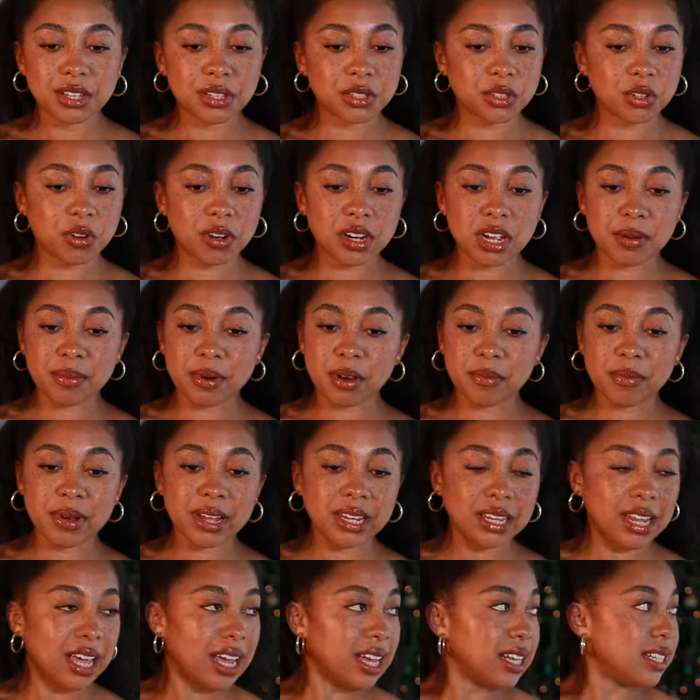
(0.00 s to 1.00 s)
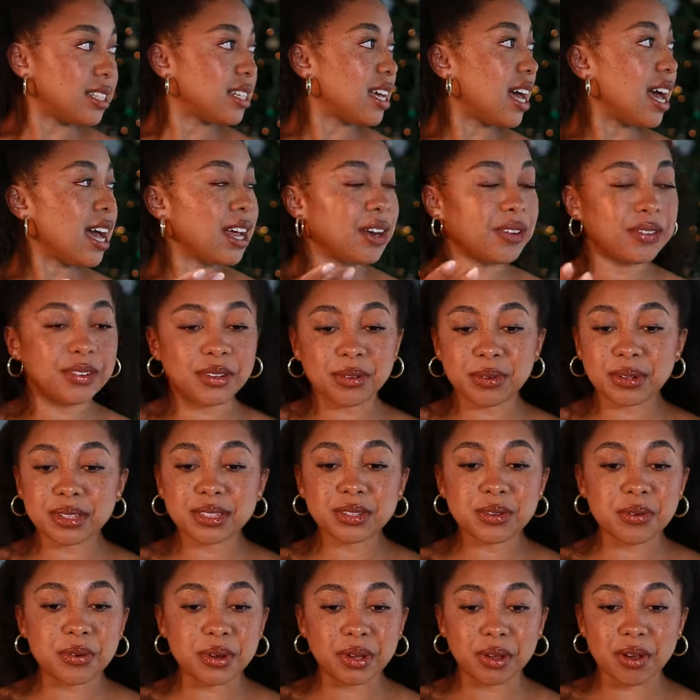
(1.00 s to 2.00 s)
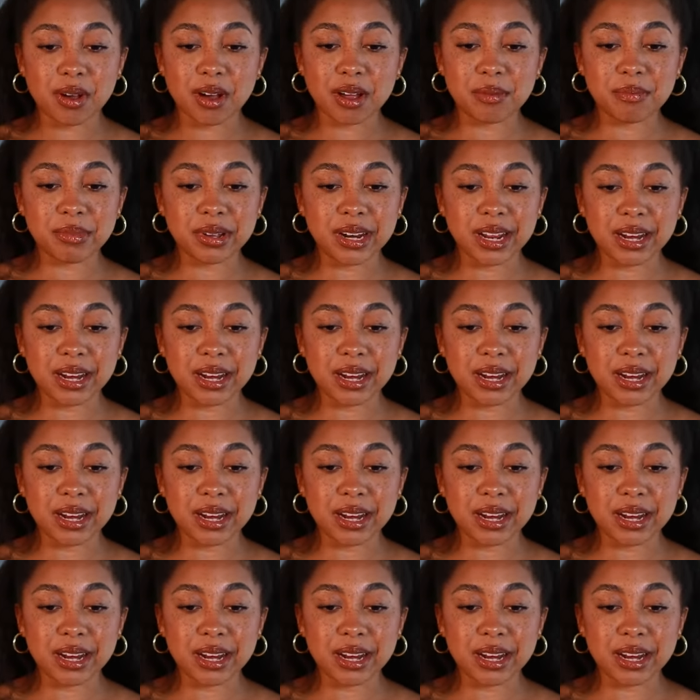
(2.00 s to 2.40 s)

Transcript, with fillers: sorry about my light. I don't know what's going on.